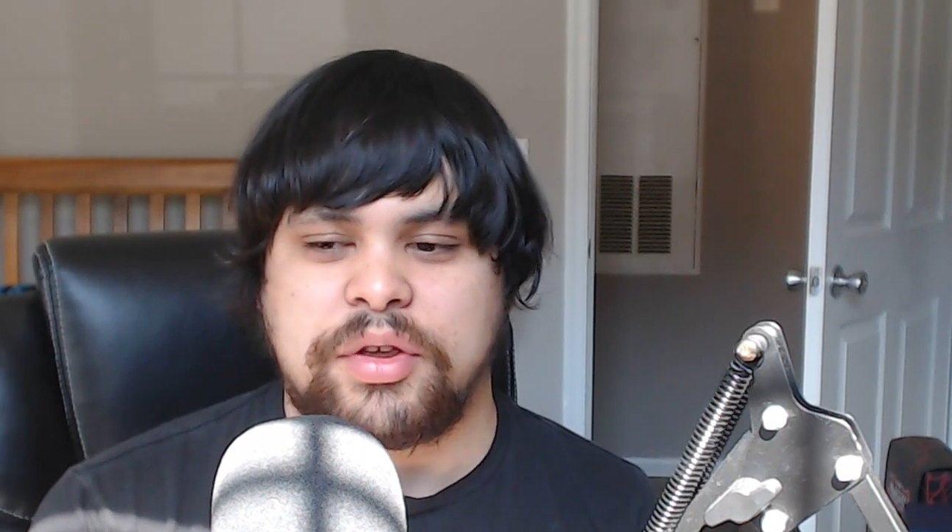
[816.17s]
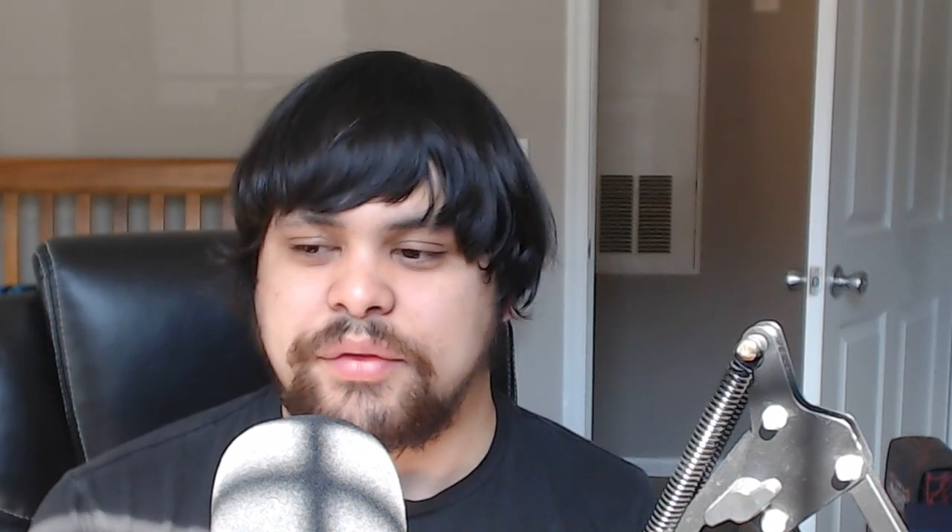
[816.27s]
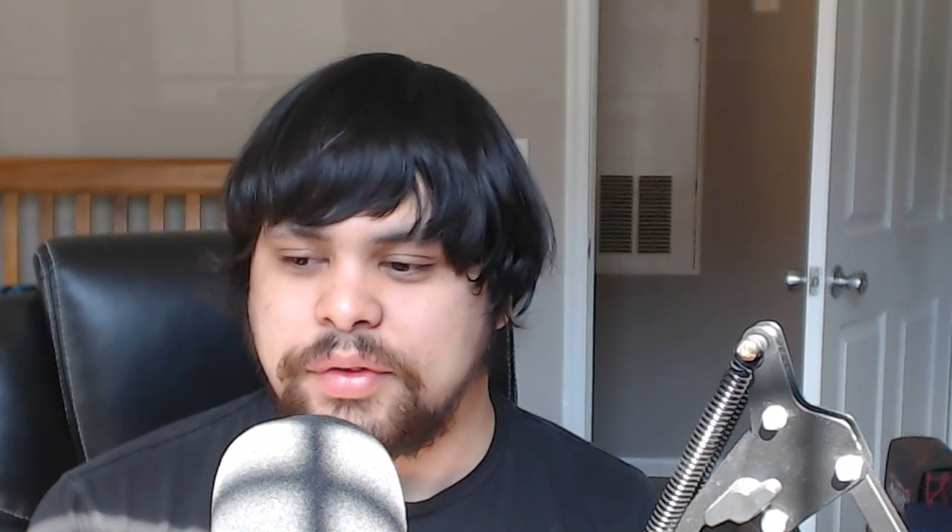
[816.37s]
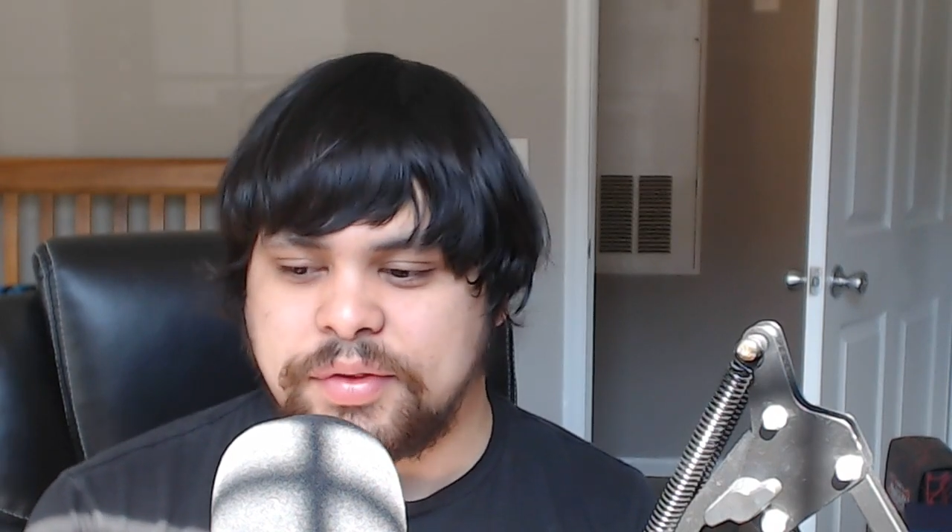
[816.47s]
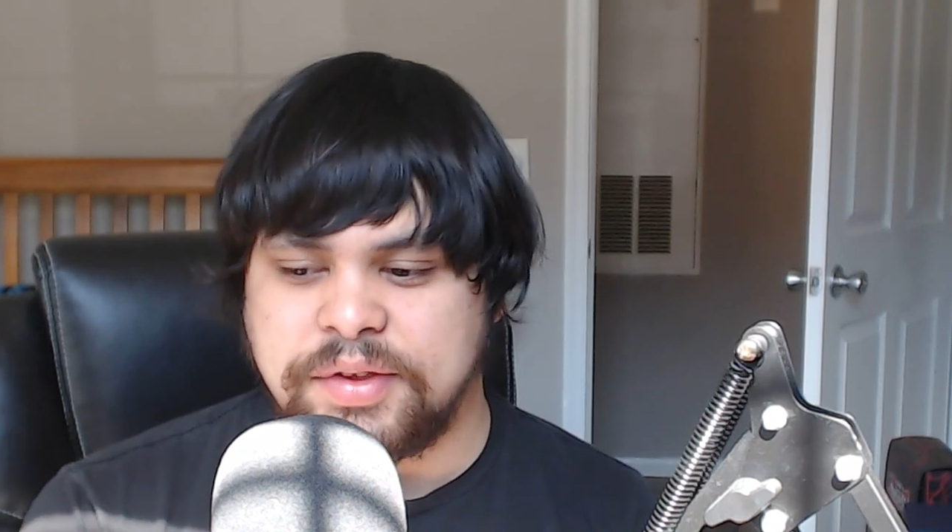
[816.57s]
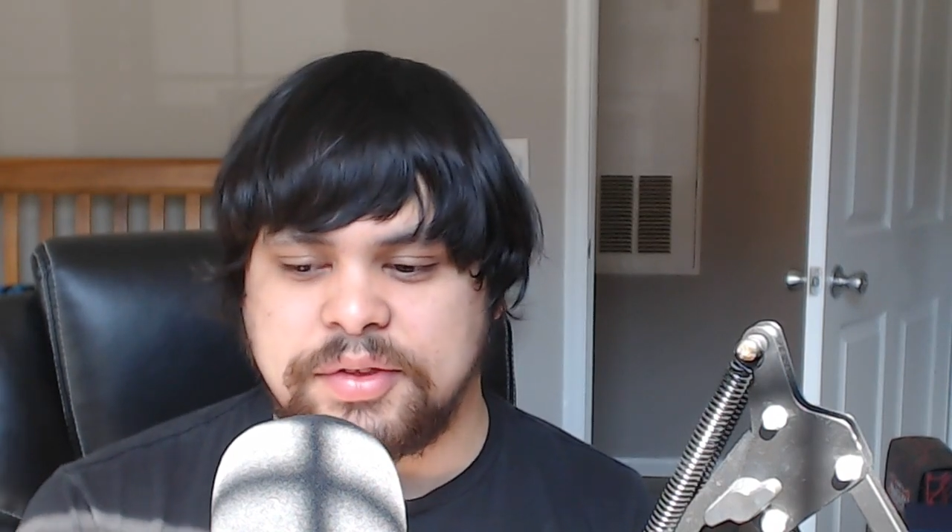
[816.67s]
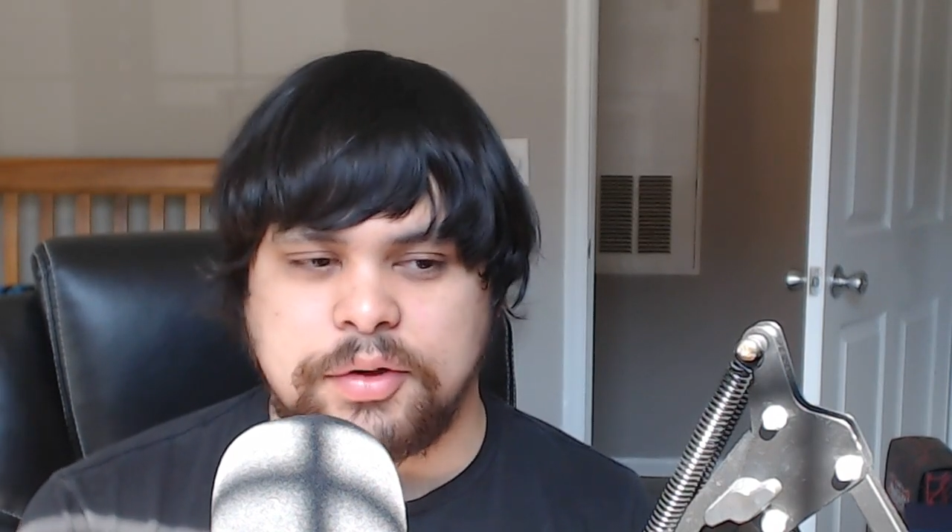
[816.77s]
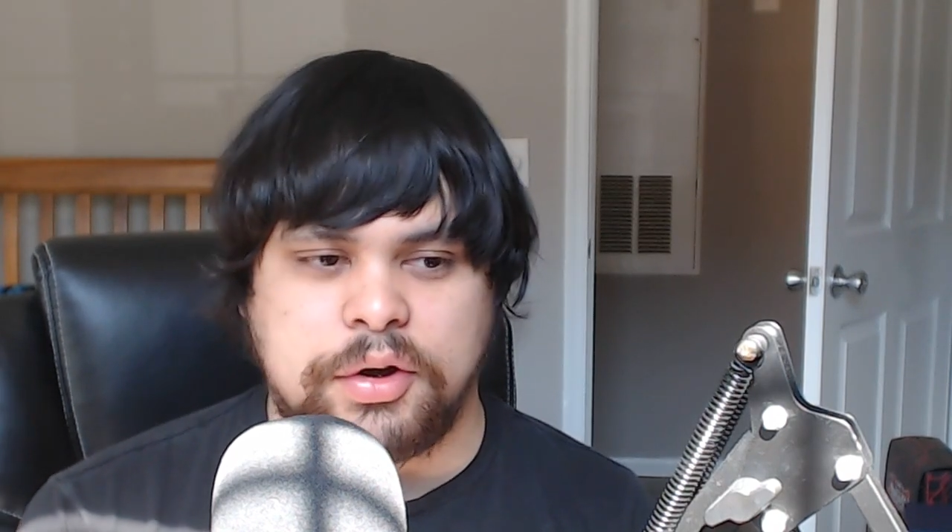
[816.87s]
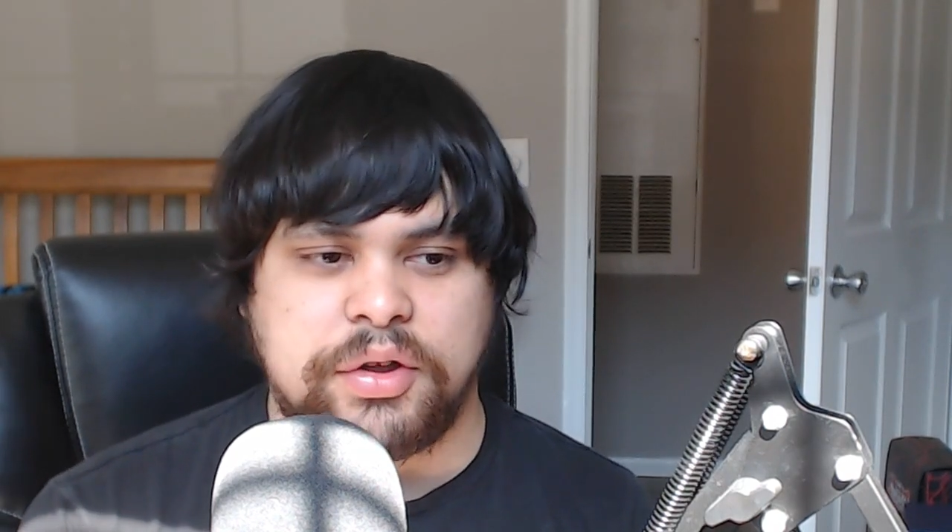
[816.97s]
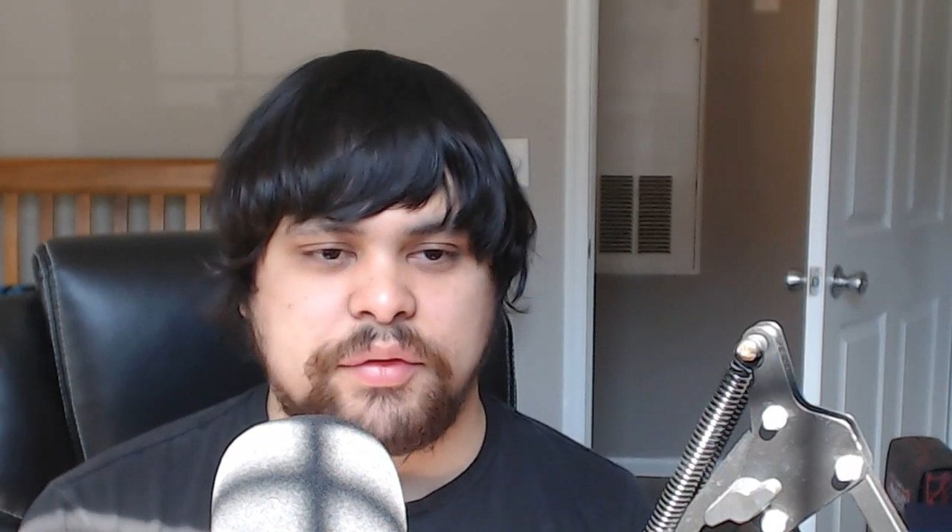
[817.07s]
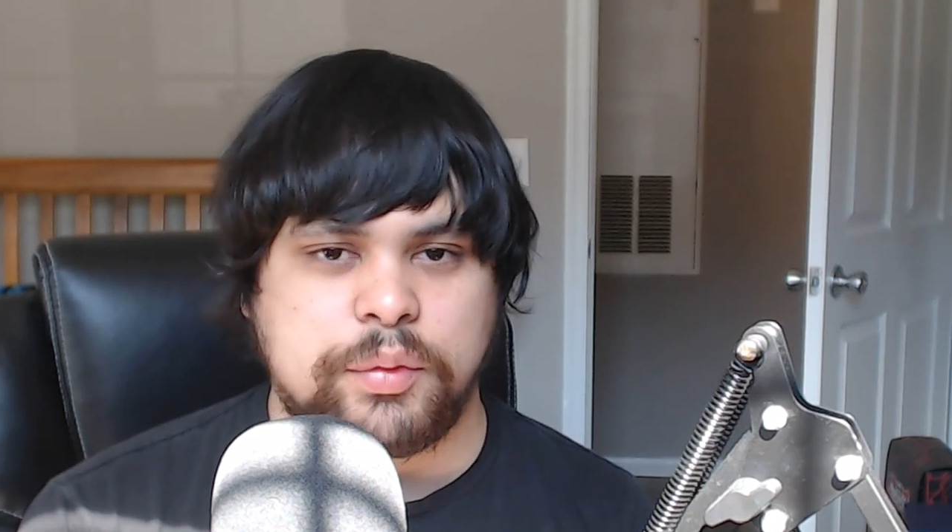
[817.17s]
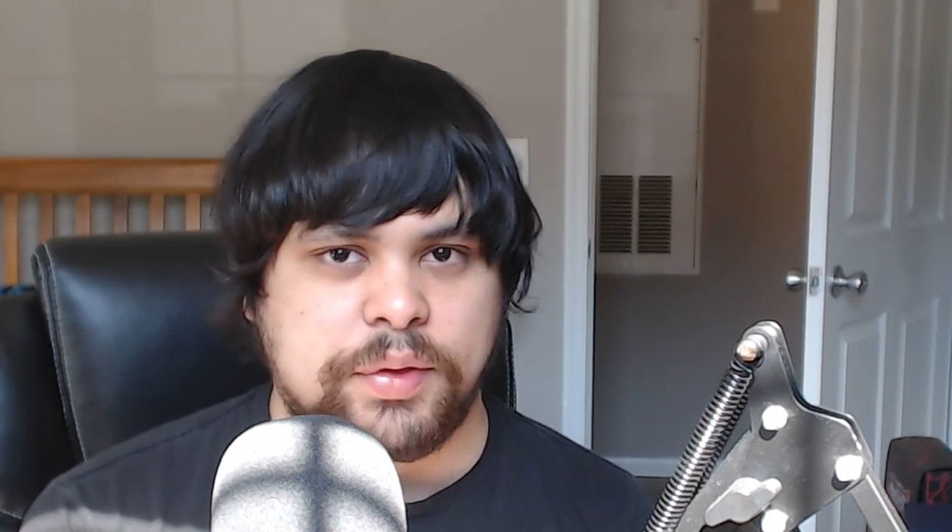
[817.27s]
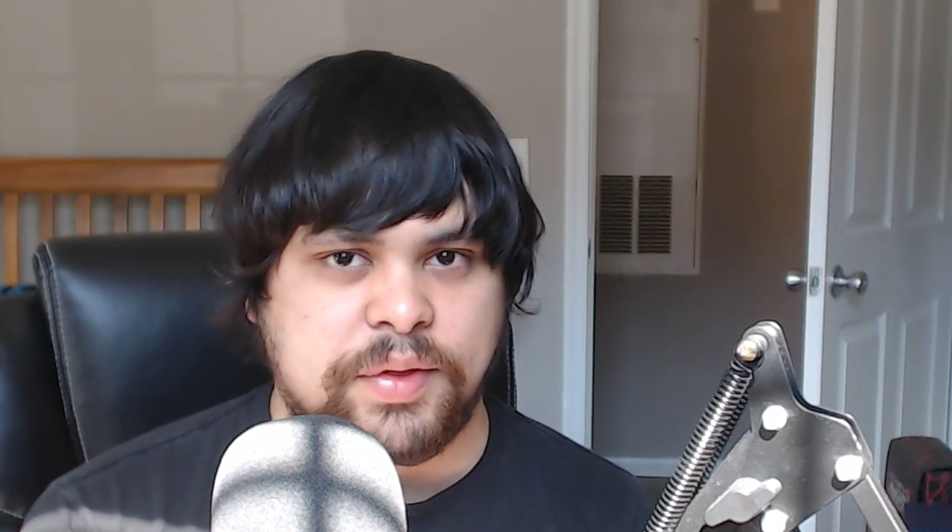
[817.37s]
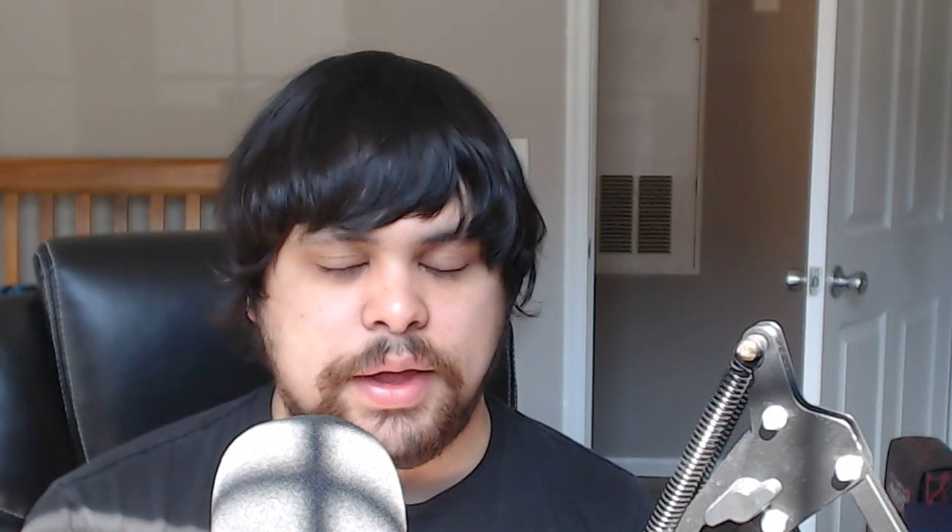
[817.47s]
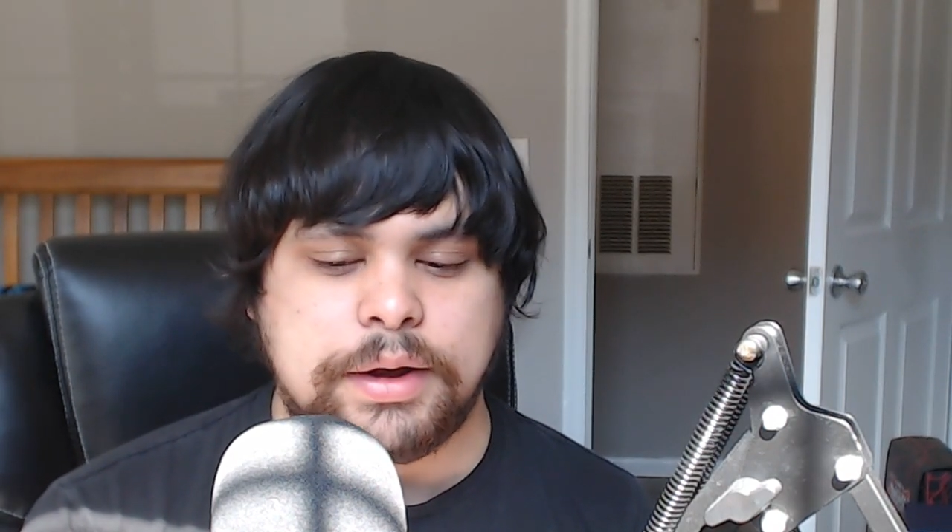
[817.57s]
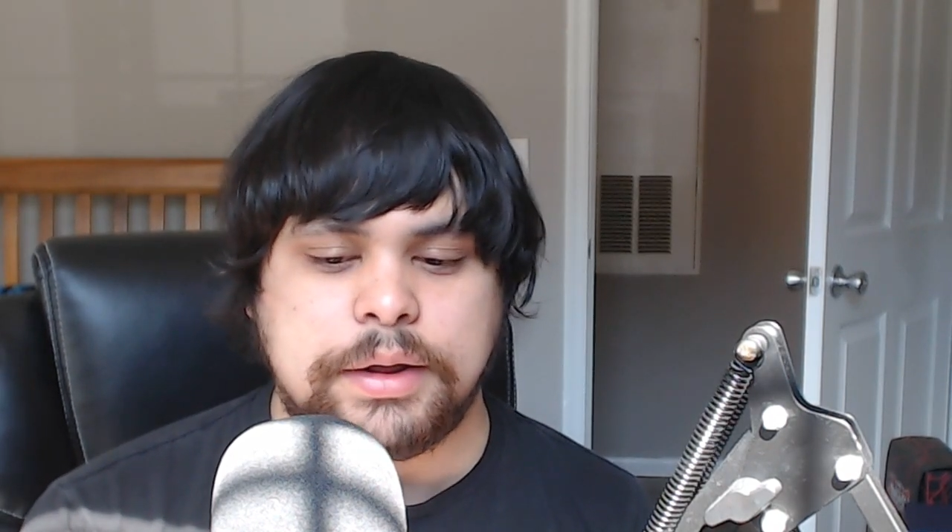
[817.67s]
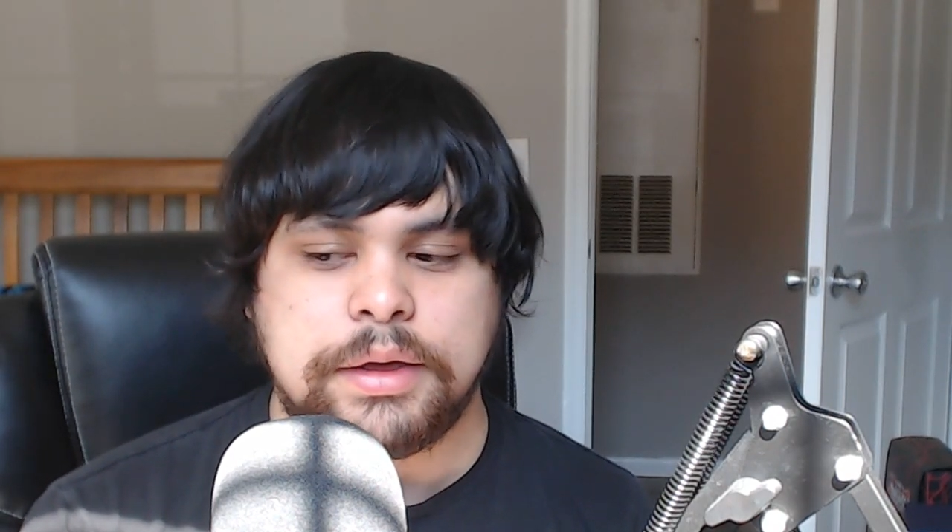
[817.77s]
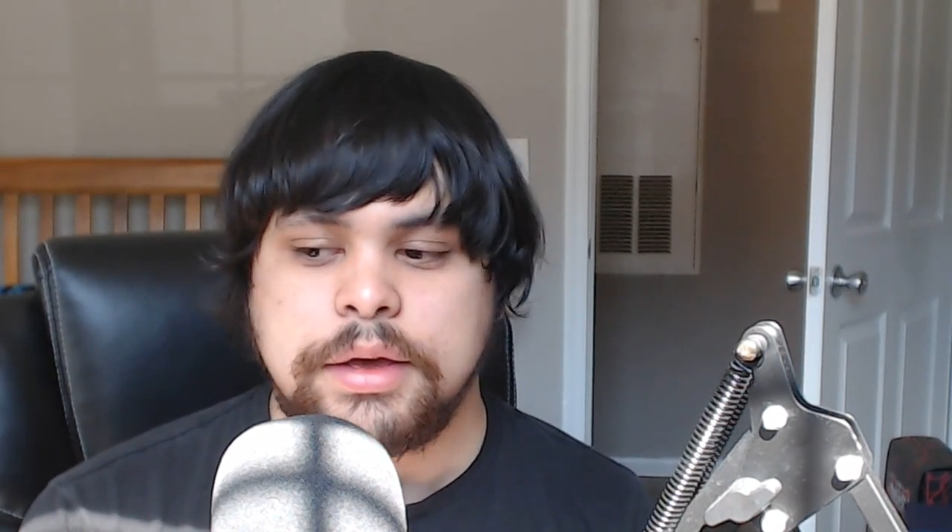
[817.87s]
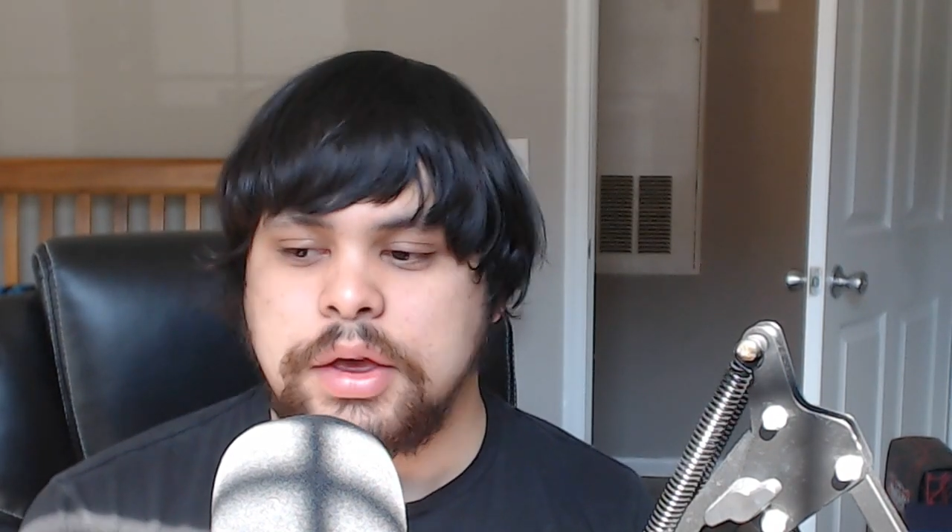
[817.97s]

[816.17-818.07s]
You have the CTR, you have Twinsanity,